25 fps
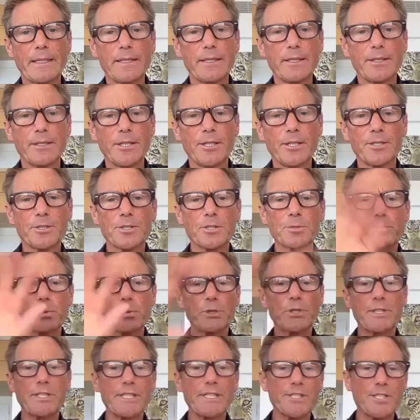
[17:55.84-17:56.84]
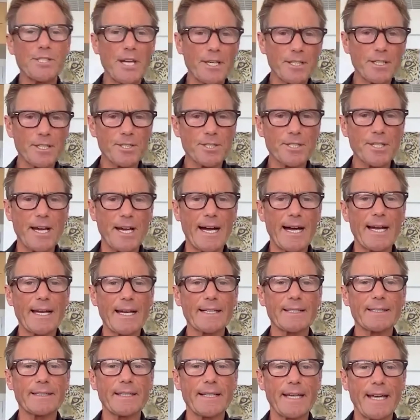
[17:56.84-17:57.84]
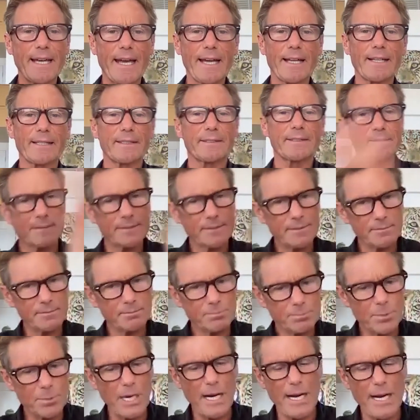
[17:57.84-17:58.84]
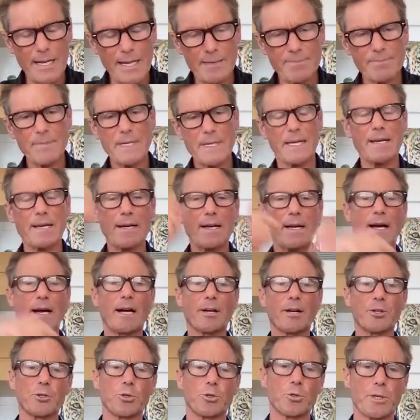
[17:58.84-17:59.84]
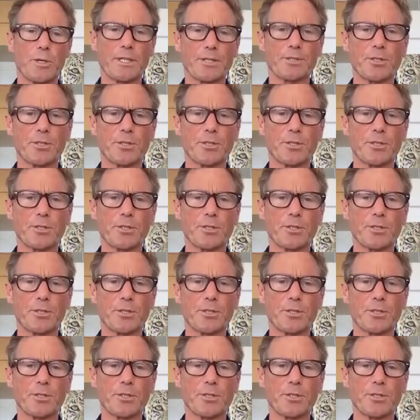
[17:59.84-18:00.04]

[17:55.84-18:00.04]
You just put the agenda aside and, Brian, how are you doing